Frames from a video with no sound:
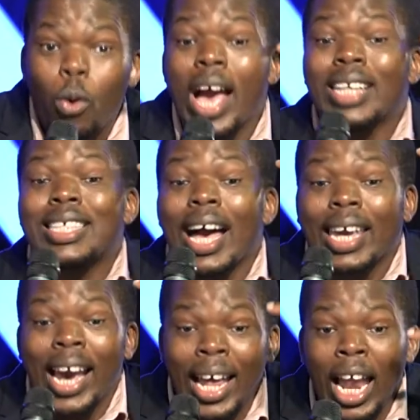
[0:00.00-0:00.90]

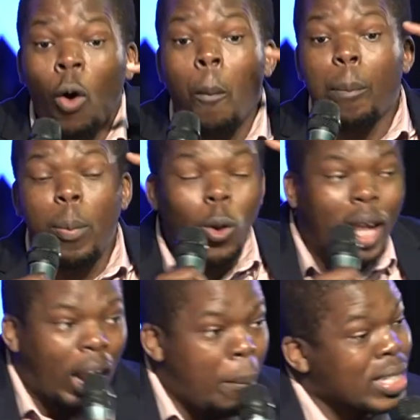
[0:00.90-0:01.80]
uyazakhela
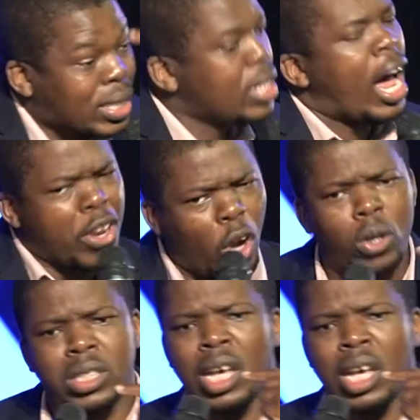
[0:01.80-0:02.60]
udlala ama scenarios